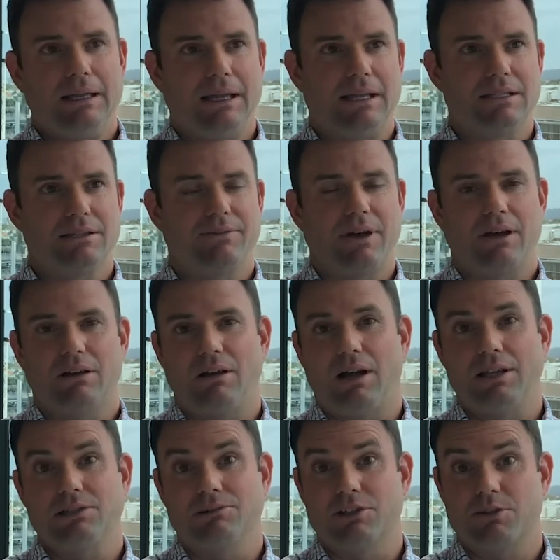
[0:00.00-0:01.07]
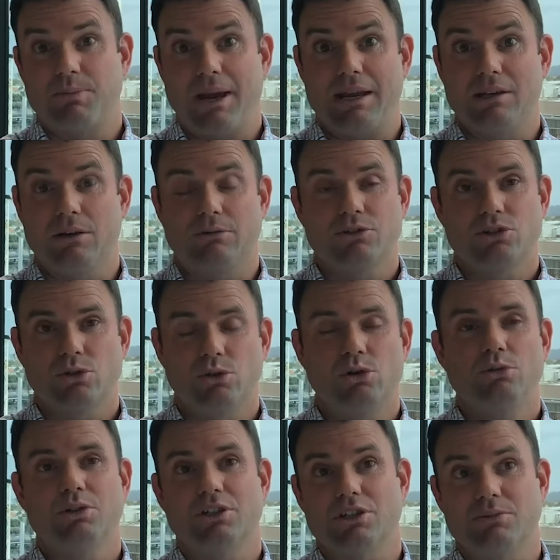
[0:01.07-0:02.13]
it's if our clients are expanding
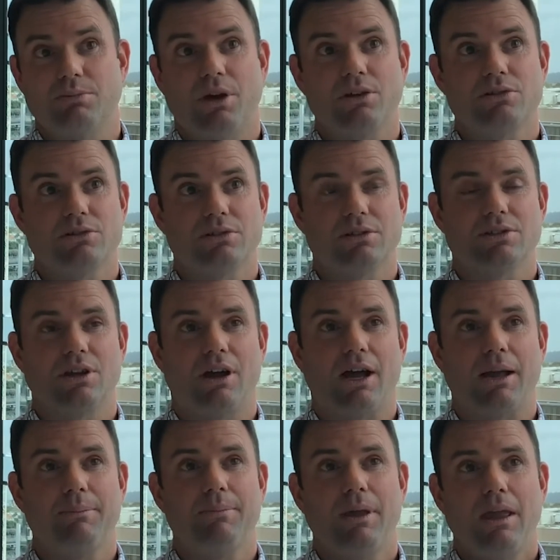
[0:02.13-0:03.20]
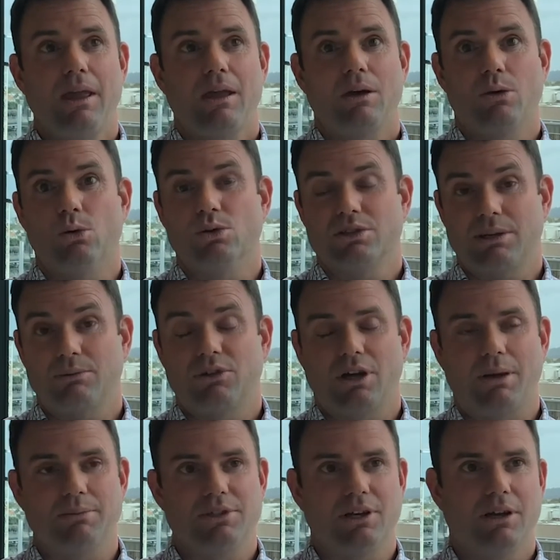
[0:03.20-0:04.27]
offshore, which is most of the time, or
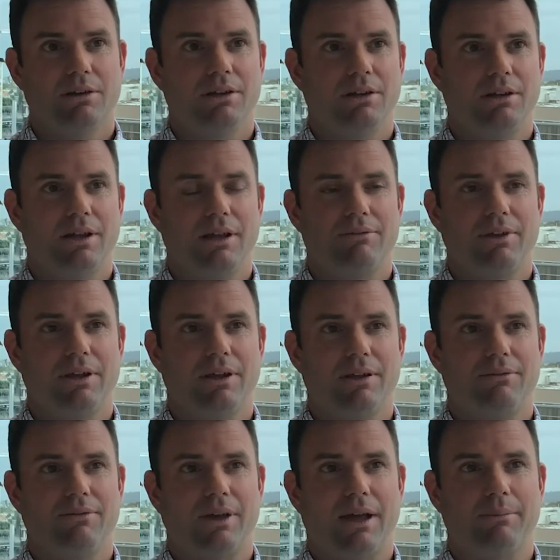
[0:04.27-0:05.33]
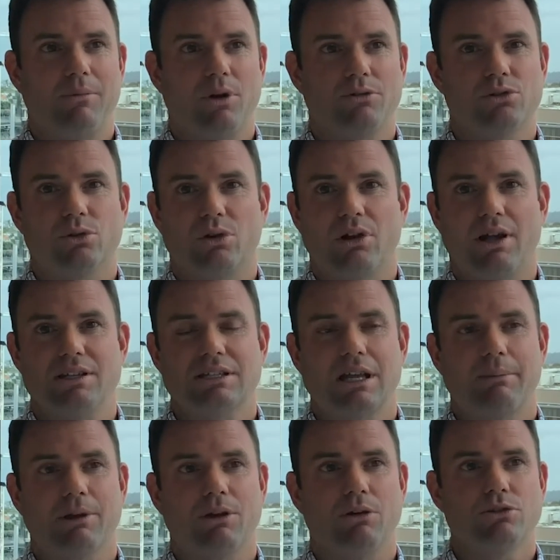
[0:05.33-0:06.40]
sometimes you know you, have, you have um, offshore clients
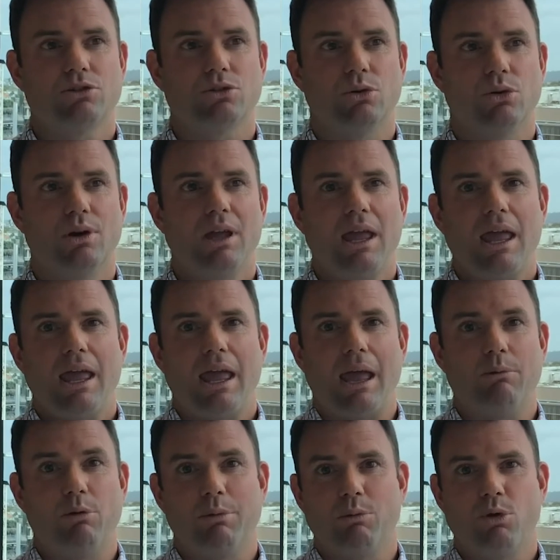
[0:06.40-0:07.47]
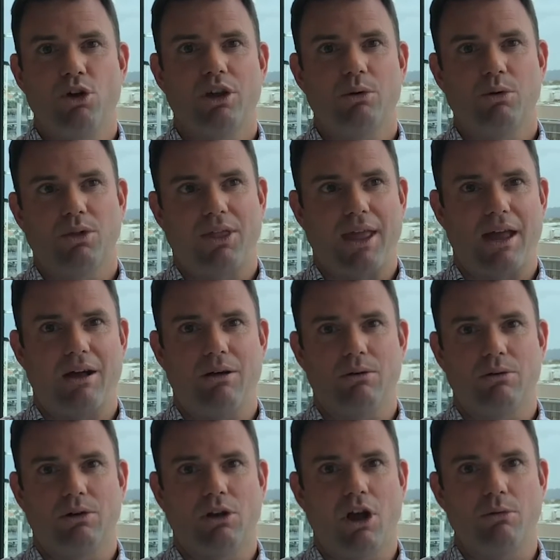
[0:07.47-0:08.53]
coming onshore, and we'll be working with our
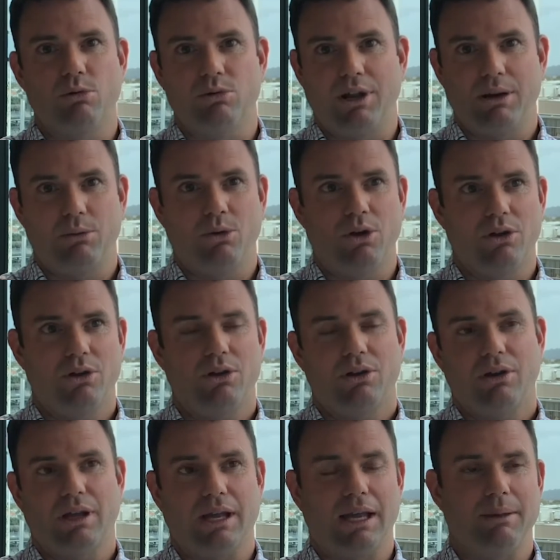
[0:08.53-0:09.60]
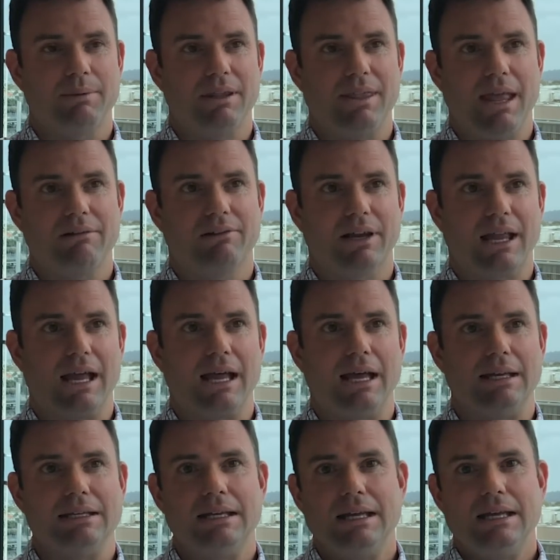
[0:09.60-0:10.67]
global network um, in that
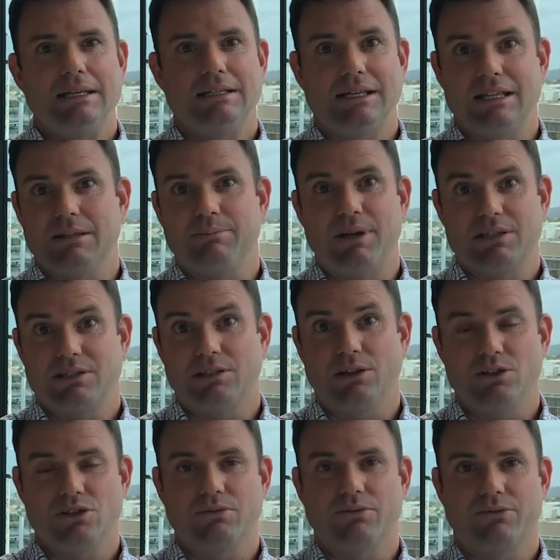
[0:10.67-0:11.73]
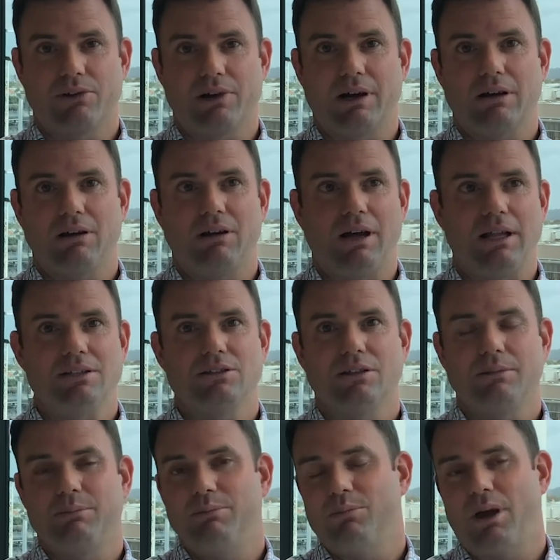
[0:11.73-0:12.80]
regard to get the best solution for our clients. So
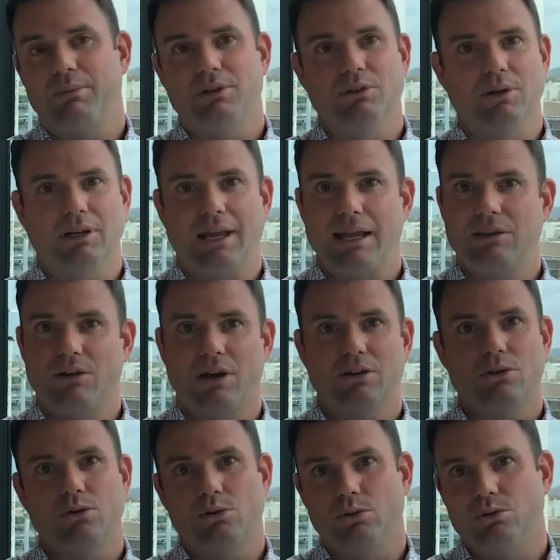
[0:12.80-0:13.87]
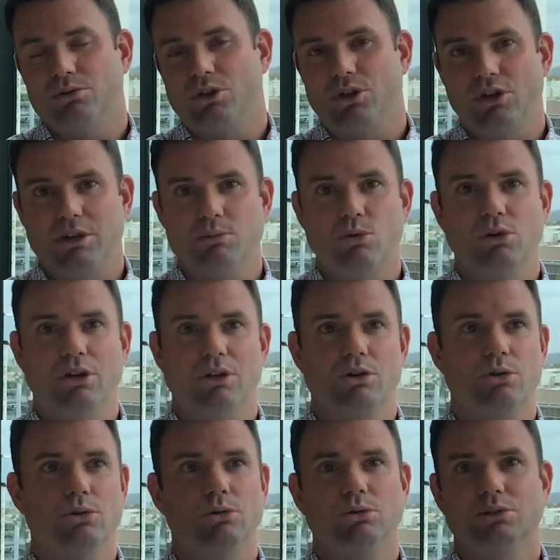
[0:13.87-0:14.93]
you might be doing late night calls, early morning
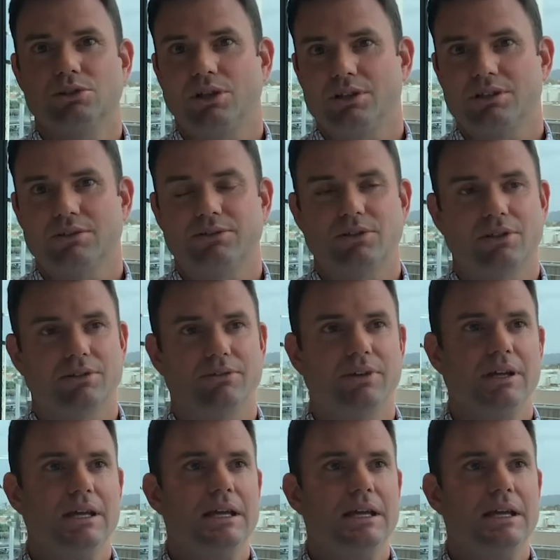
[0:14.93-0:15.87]
calls, lots of sort of